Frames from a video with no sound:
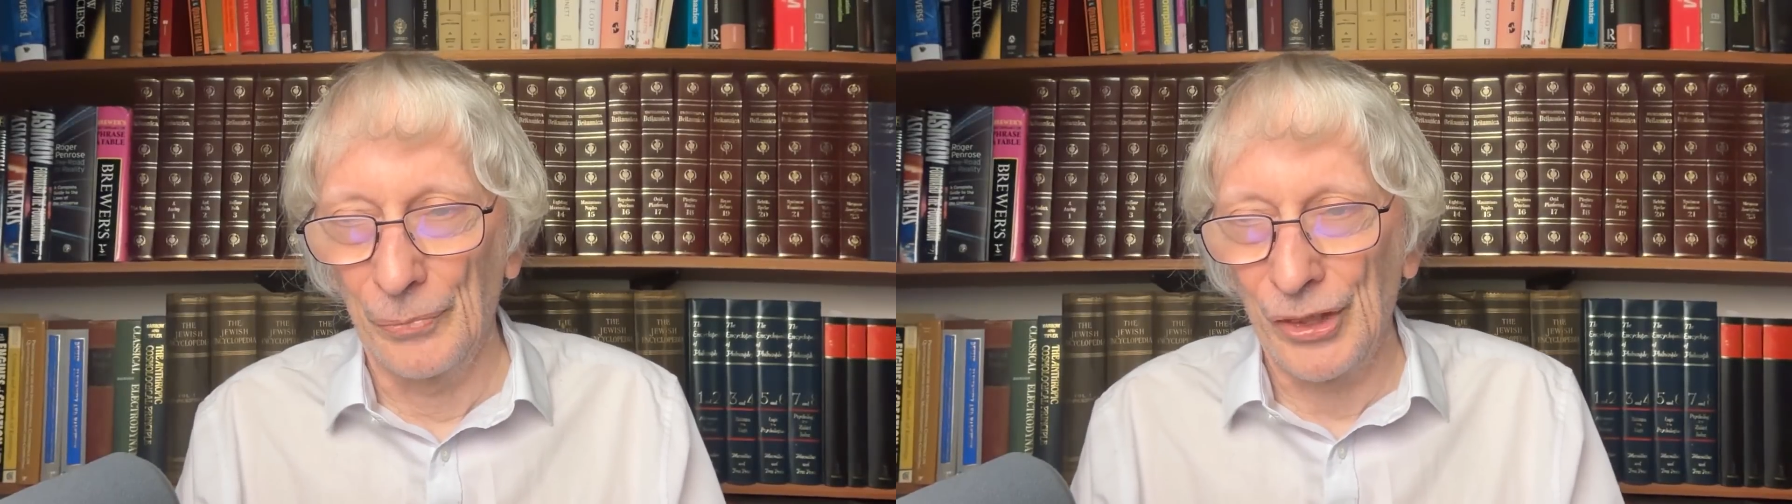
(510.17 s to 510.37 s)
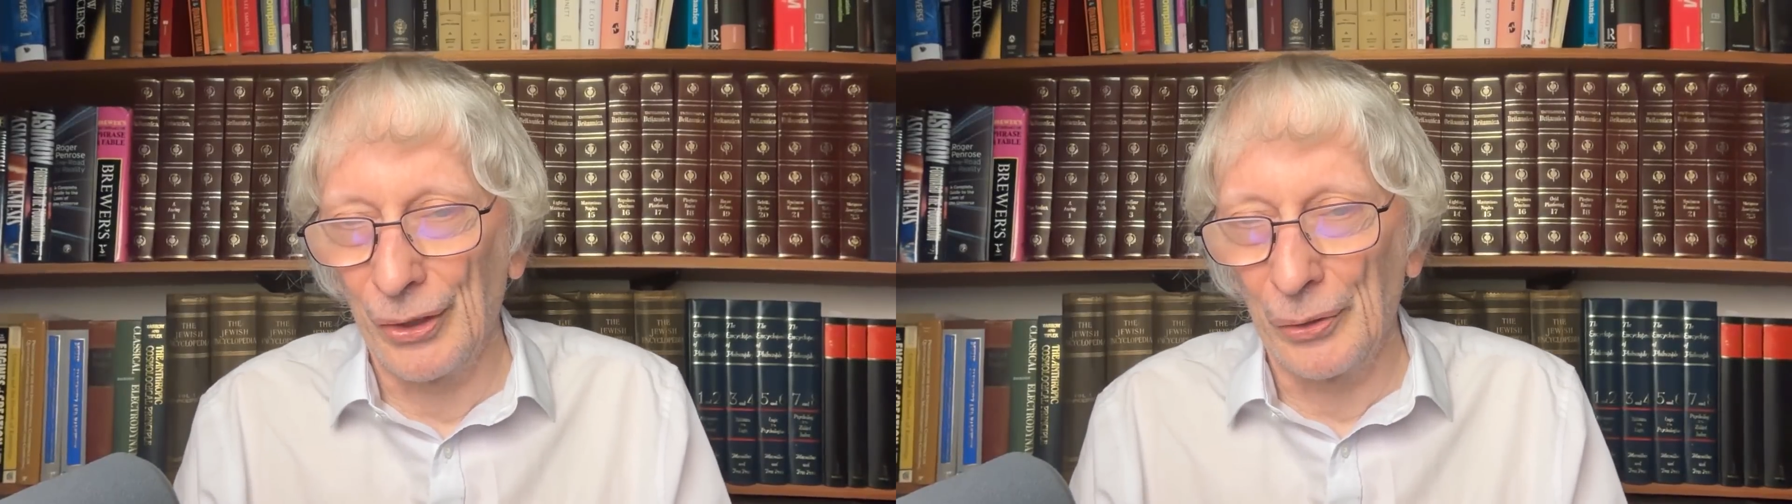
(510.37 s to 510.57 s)

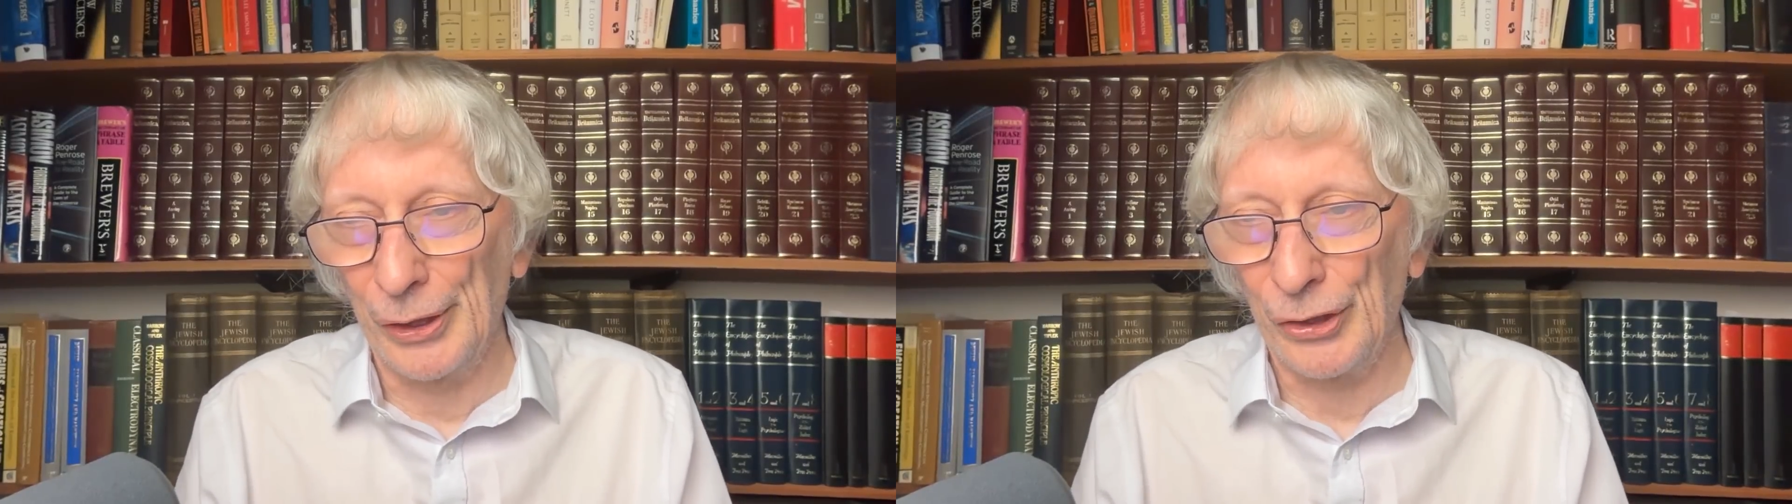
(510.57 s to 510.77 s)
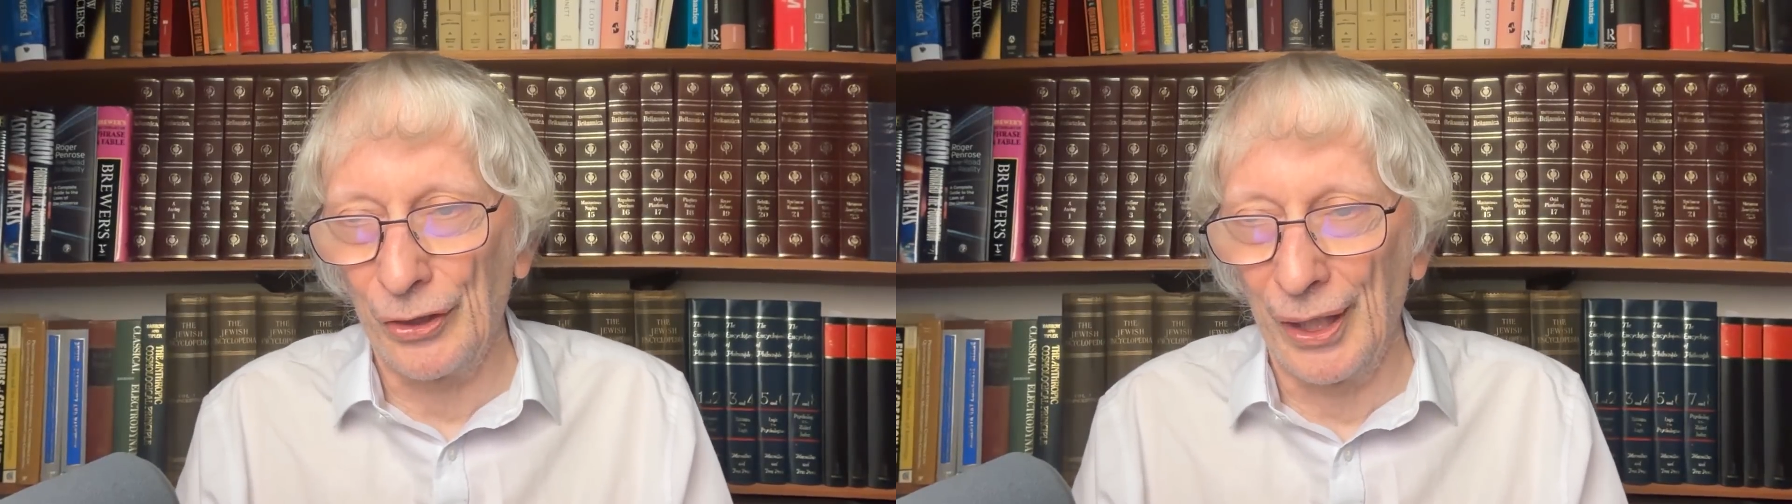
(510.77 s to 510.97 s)
so the
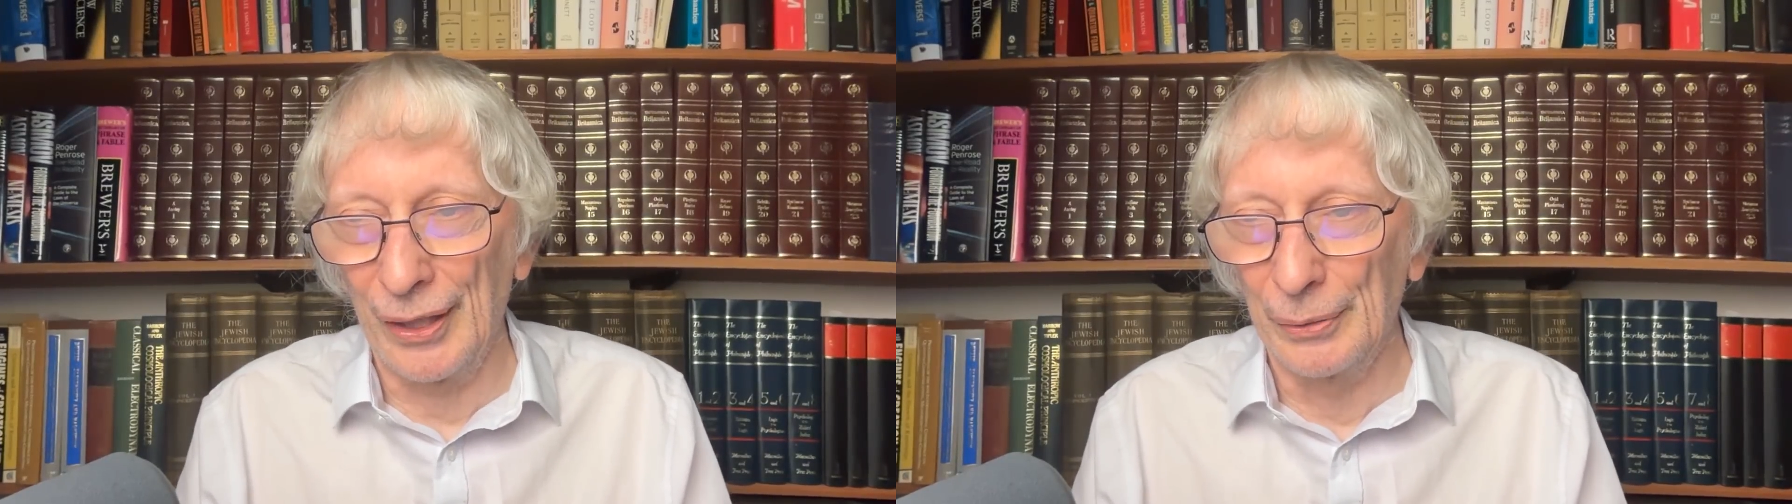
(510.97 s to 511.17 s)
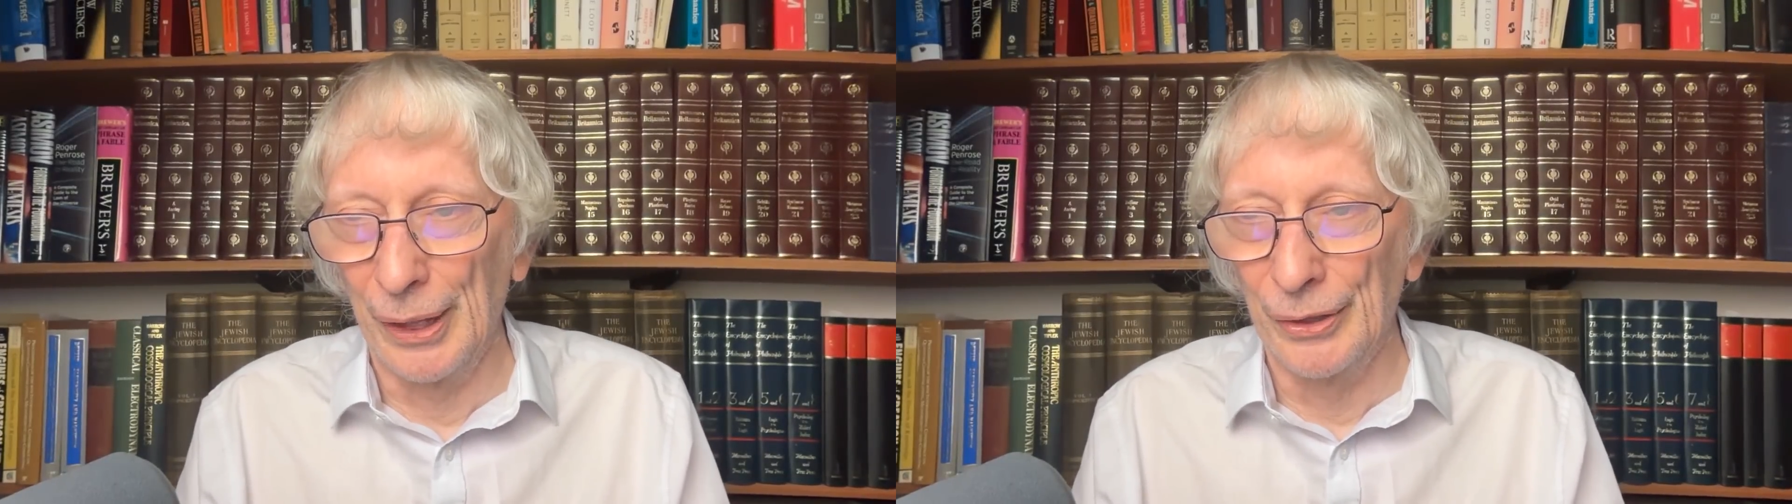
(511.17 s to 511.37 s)
question then
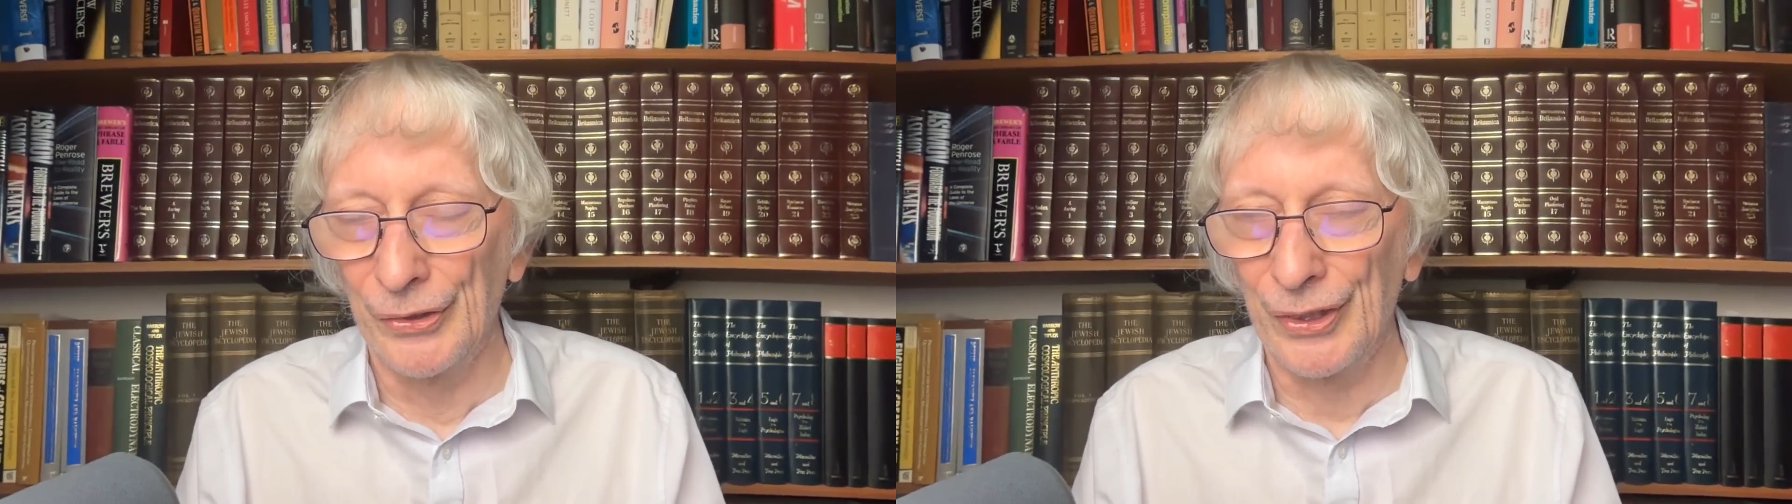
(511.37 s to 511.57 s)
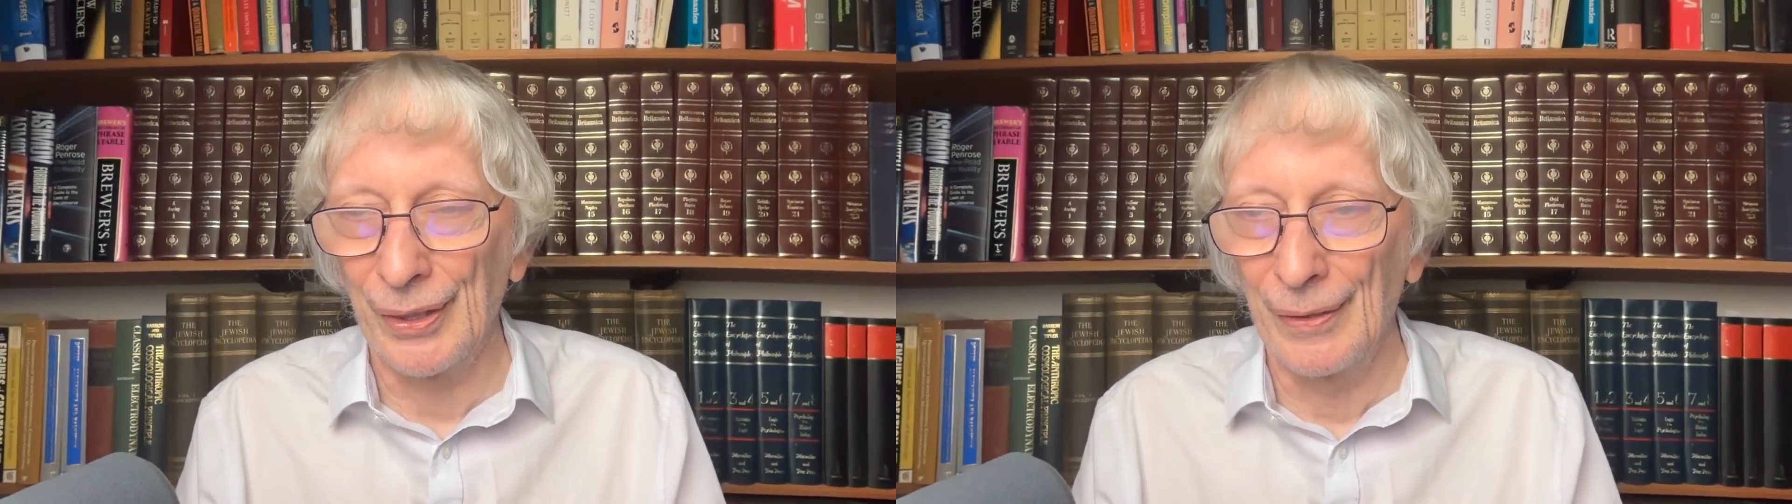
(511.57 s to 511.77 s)

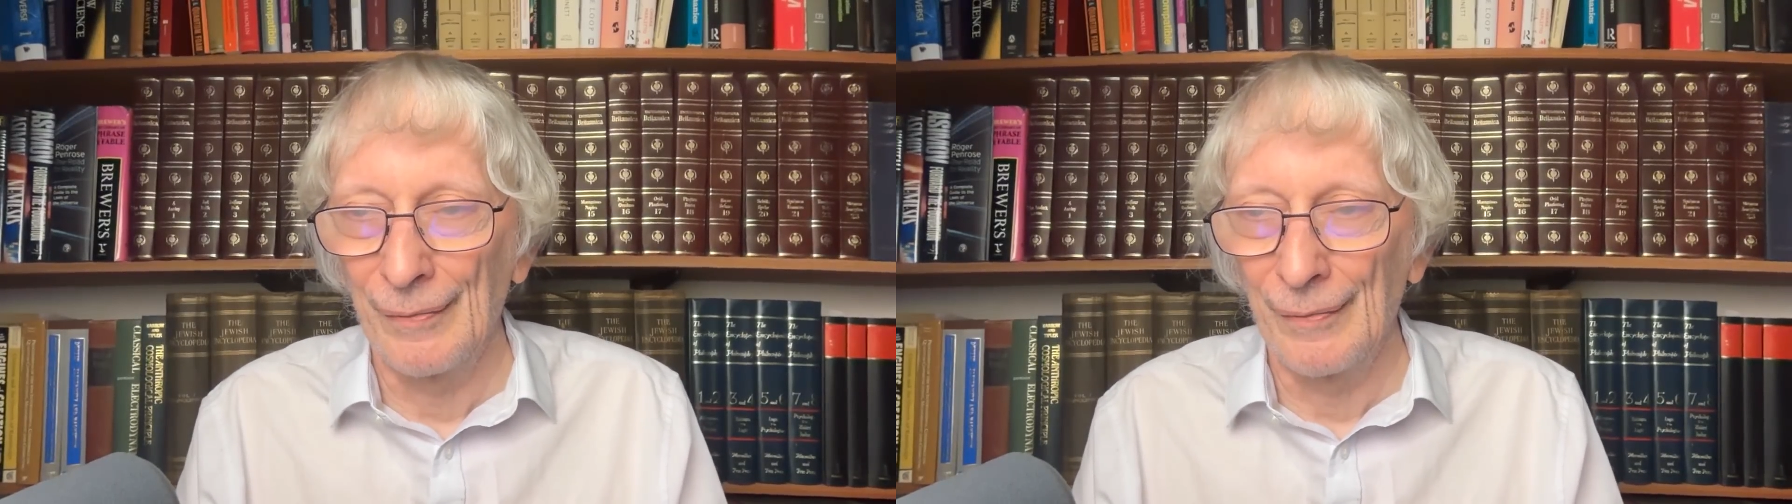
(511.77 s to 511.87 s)
arose,